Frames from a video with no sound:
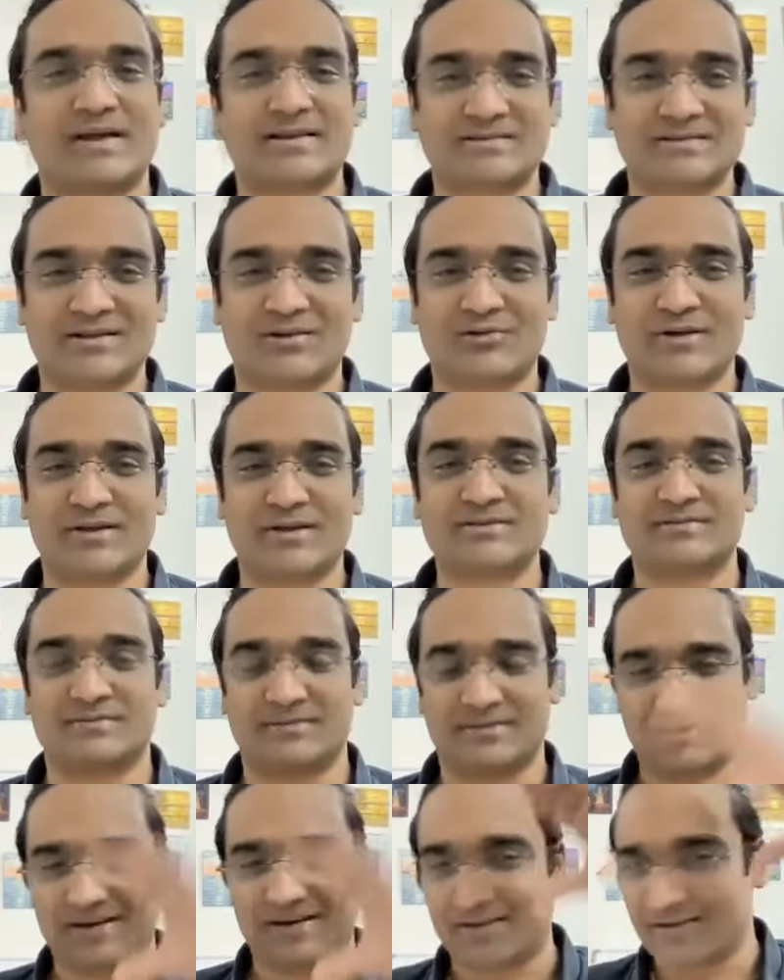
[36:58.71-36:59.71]
ask
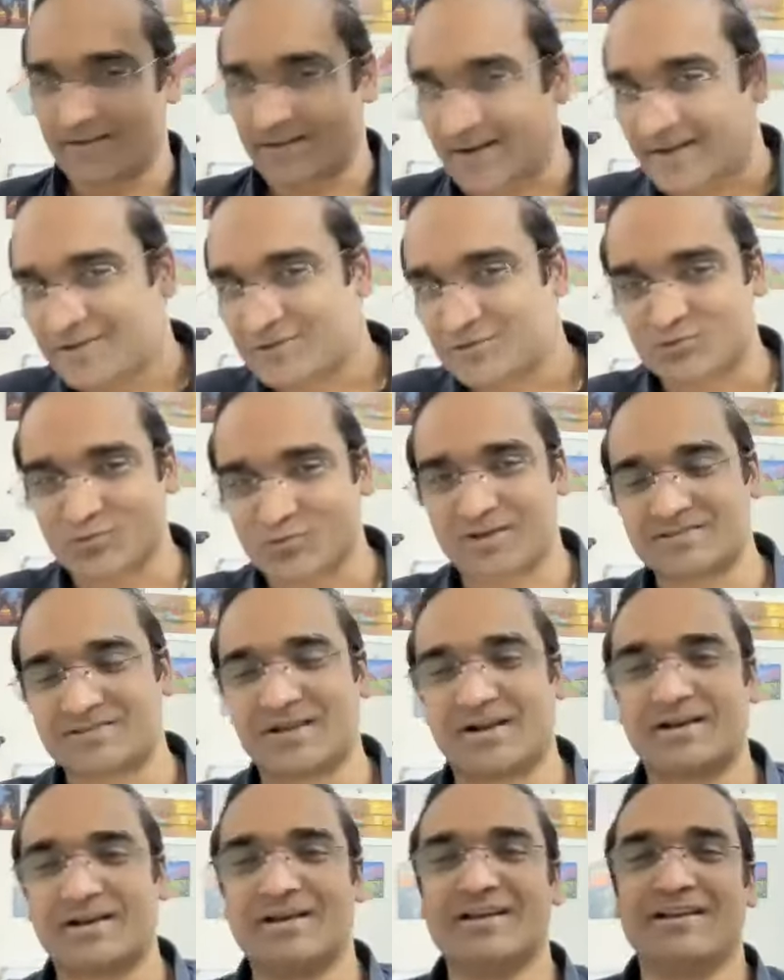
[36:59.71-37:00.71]
nowadays. Earlier I used to ask
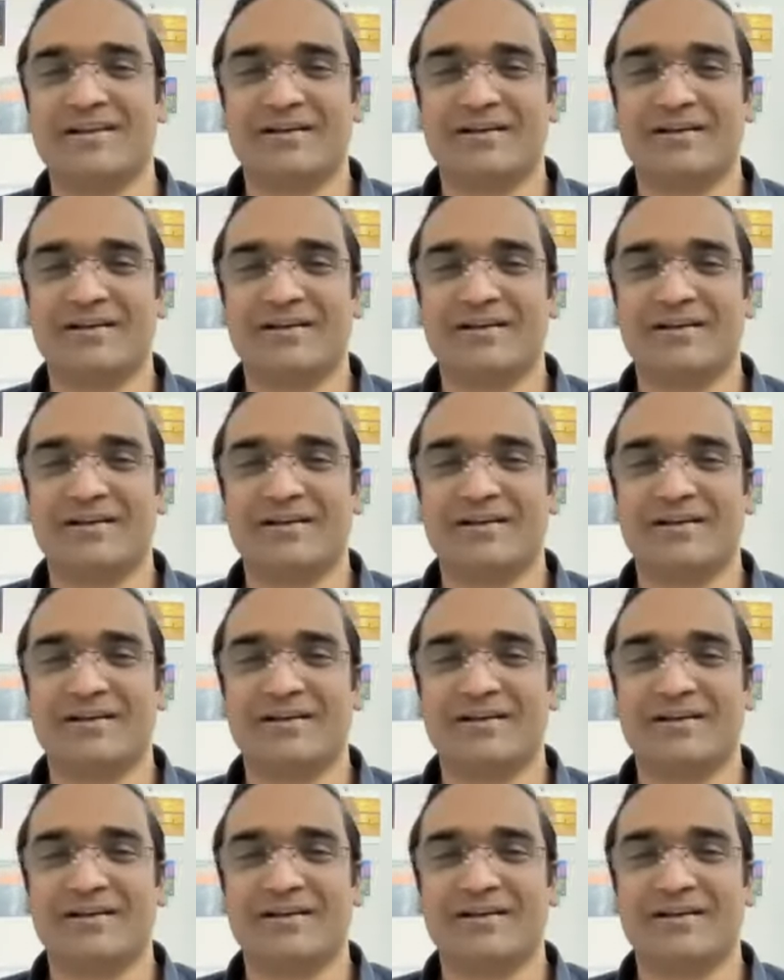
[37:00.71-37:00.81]
that.